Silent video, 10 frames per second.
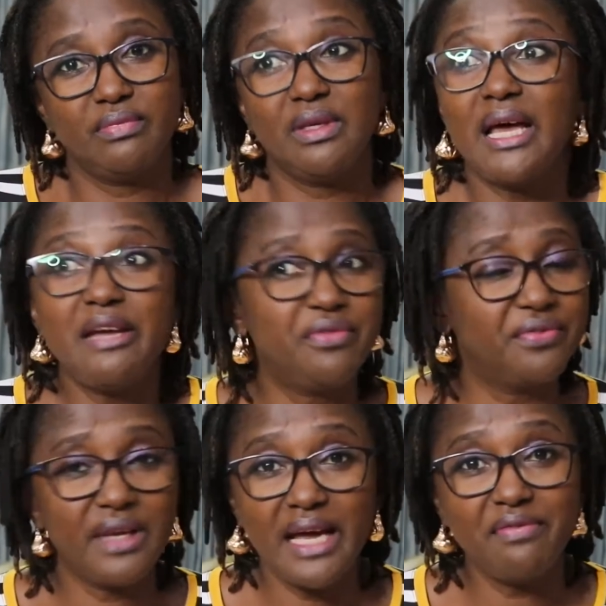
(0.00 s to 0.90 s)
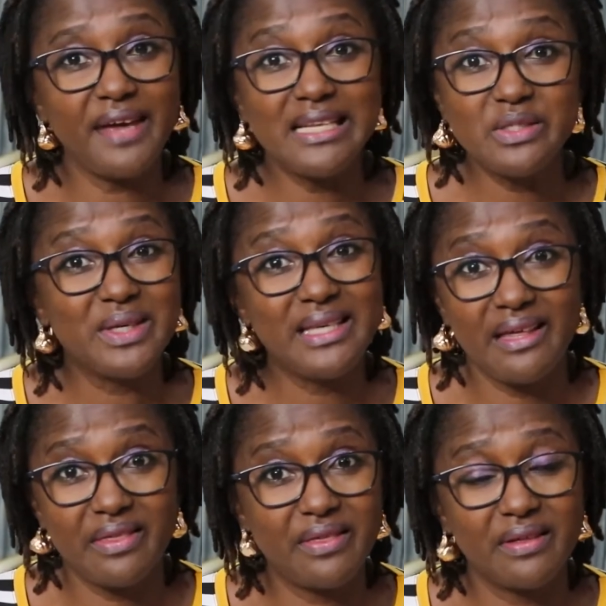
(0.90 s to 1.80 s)
life ends with
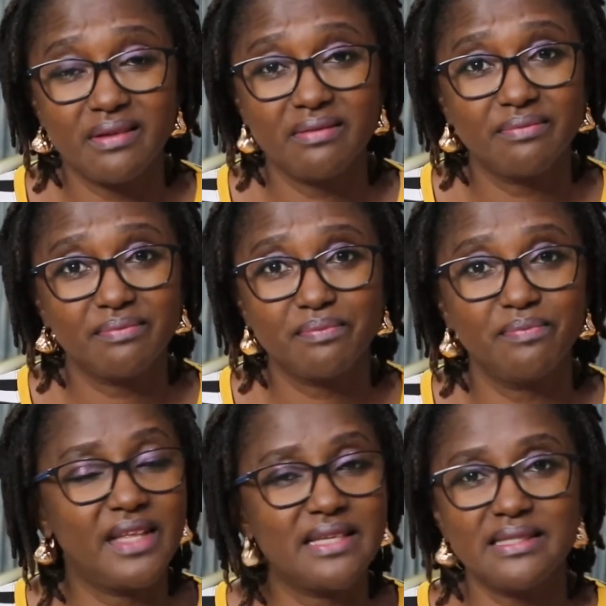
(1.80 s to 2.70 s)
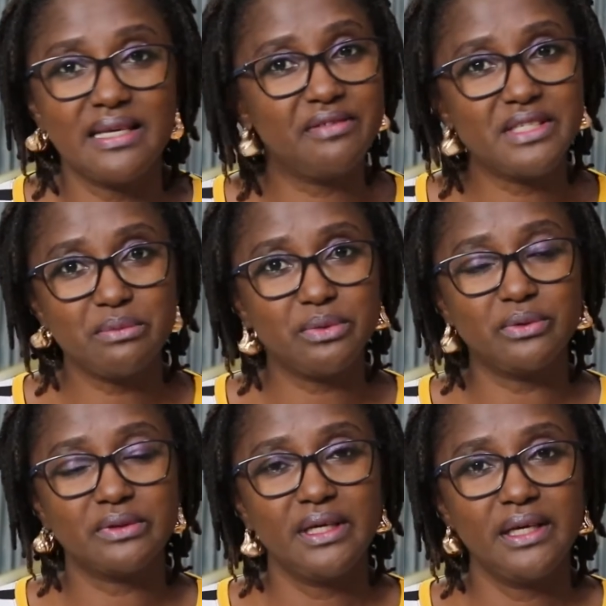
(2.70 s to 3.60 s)
death. That's inevitable.
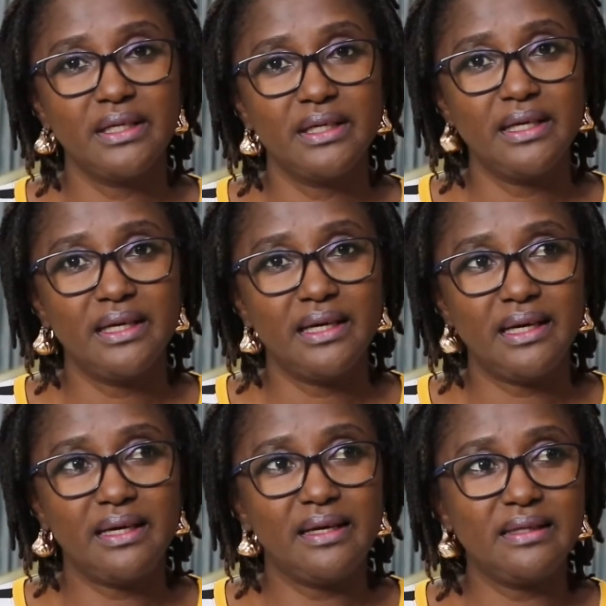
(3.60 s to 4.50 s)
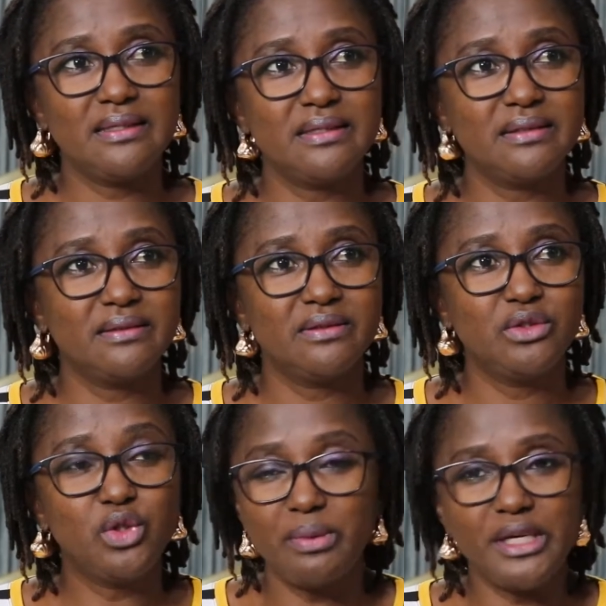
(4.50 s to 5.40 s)
And
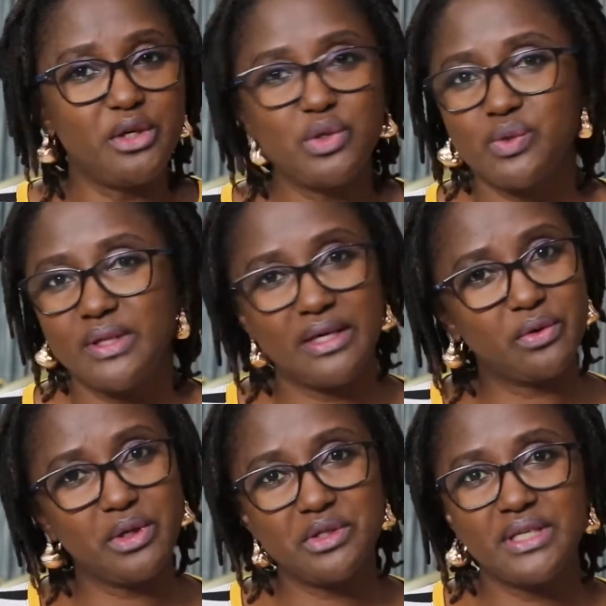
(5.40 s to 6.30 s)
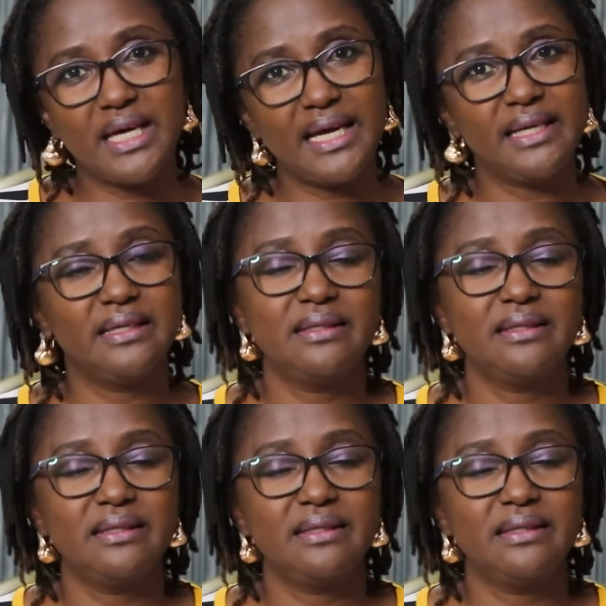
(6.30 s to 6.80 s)
nobody knows when they're going to die.